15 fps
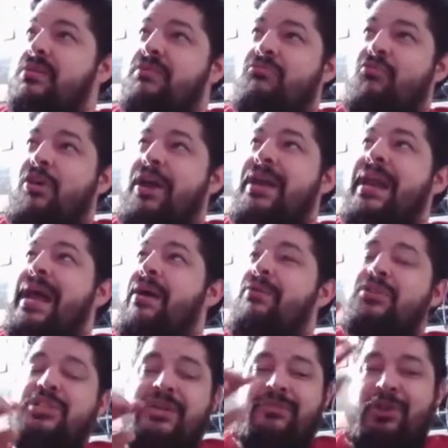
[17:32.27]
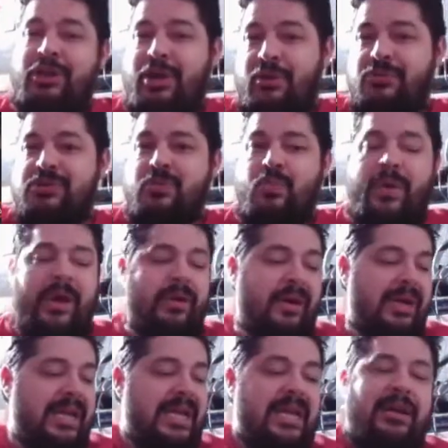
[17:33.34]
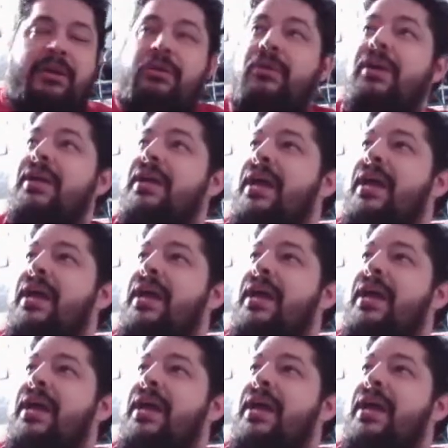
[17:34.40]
right now because you have to go somewhere in here,